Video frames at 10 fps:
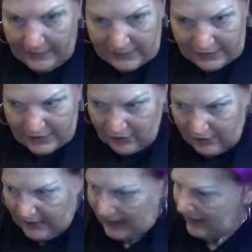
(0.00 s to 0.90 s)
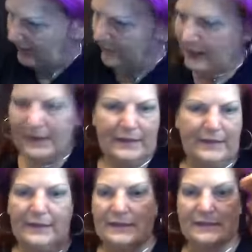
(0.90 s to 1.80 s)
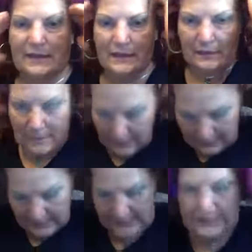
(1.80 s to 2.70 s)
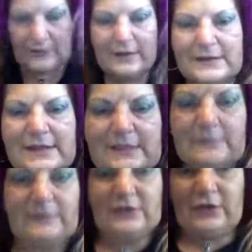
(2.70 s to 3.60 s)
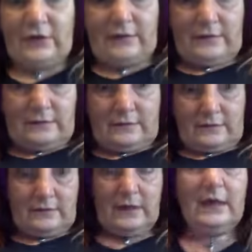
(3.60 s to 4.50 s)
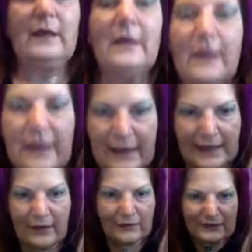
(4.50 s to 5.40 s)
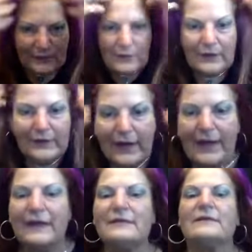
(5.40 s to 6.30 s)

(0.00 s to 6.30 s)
The shirt I have on is an autism shirt. And I only wear that.